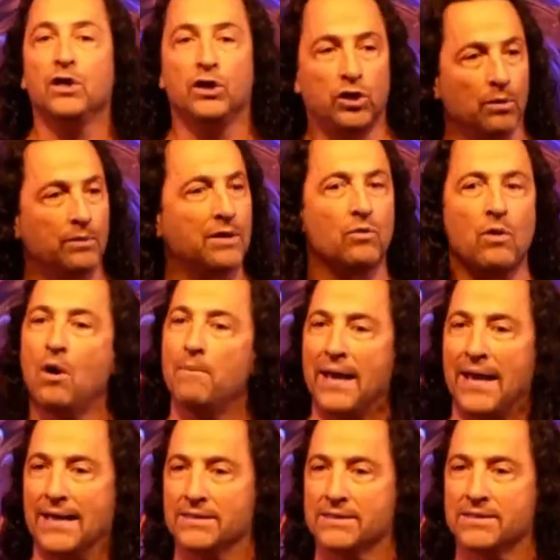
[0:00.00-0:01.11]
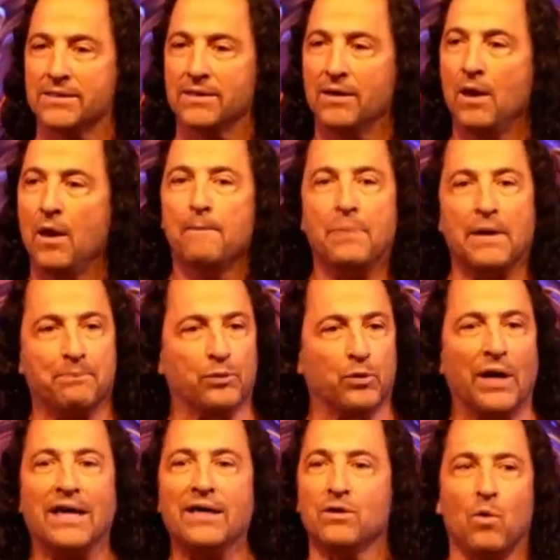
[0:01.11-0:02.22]
human romance but
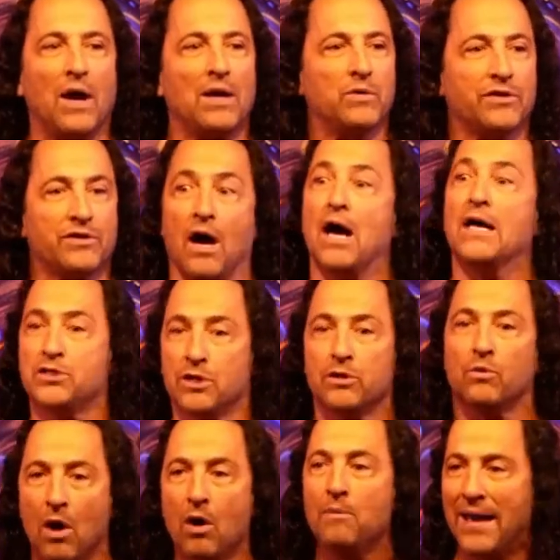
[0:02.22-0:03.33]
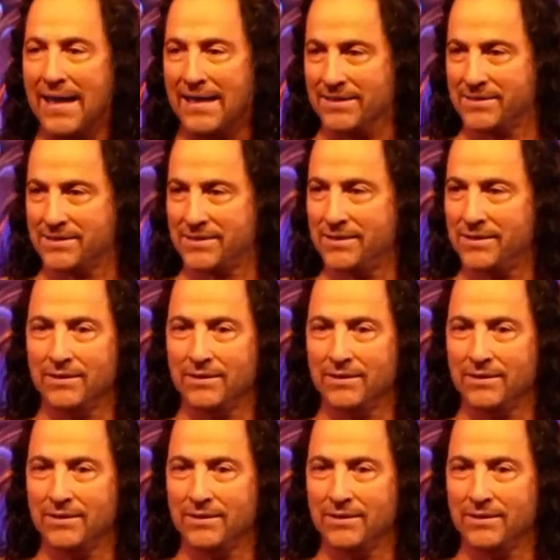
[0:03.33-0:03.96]
bring the one with God to the romance.